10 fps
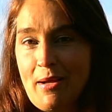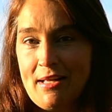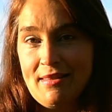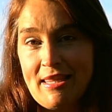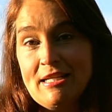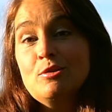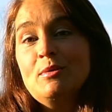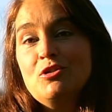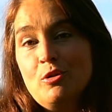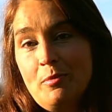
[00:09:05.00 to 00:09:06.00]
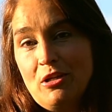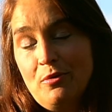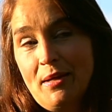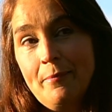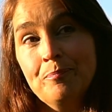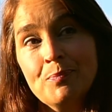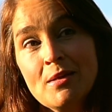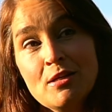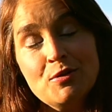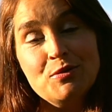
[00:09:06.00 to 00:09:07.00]
mind thinks we should be doing.
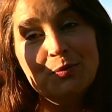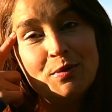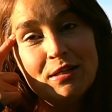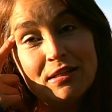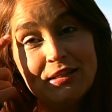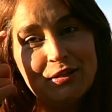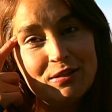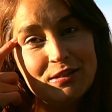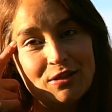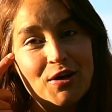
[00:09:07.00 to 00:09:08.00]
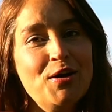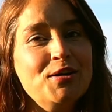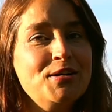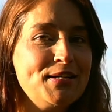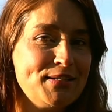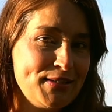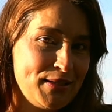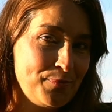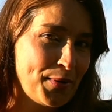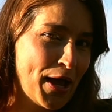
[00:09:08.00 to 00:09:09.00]
So it's really good to harness
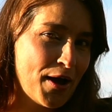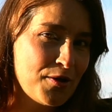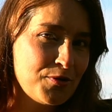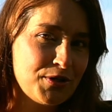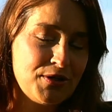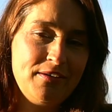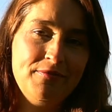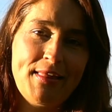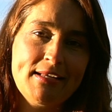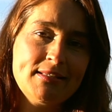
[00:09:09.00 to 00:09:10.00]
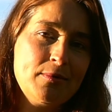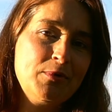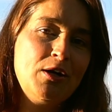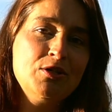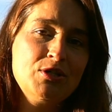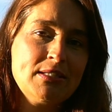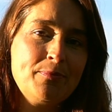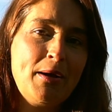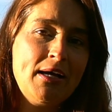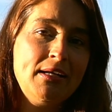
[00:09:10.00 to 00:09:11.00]
the power of that subconscious
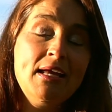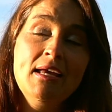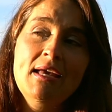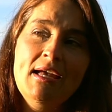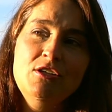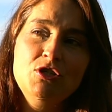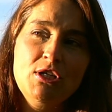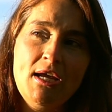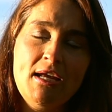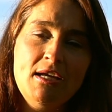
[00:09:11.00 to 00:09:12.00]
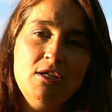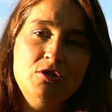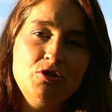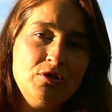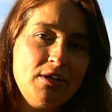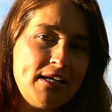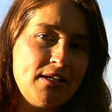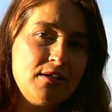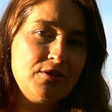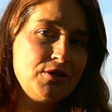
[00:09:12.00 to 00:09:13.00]
mind and change your
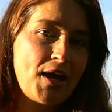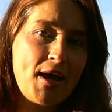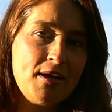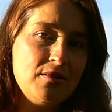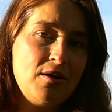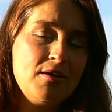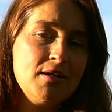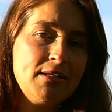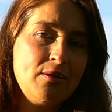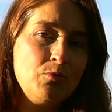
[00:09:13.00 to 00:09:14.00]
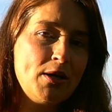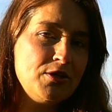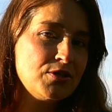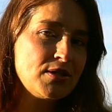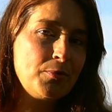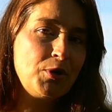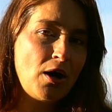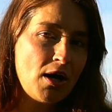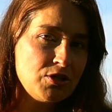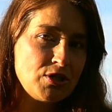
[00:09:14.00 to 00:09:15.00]
inner dialogue and what your
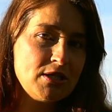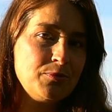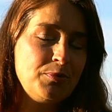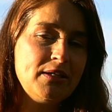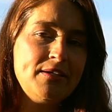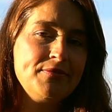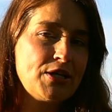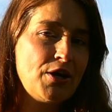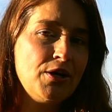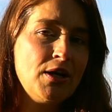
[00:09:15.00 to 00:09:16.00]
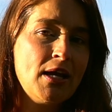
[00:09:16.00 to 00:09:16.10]
subconscious beliefs are.